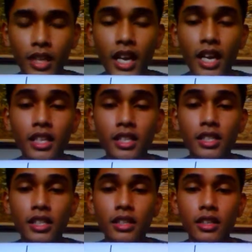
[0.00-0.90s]
In
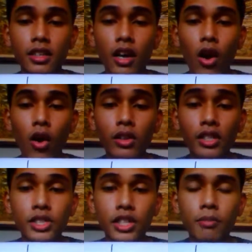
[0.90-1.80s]
all
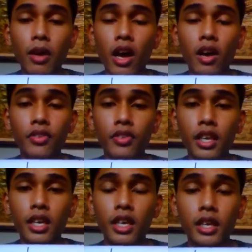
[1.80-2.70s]
terms of the
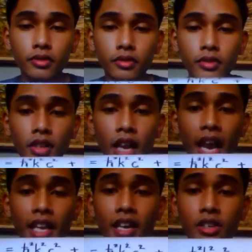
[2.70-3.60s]

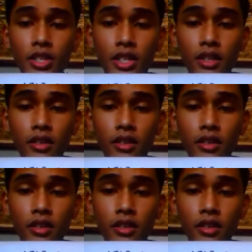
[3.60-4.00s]
energy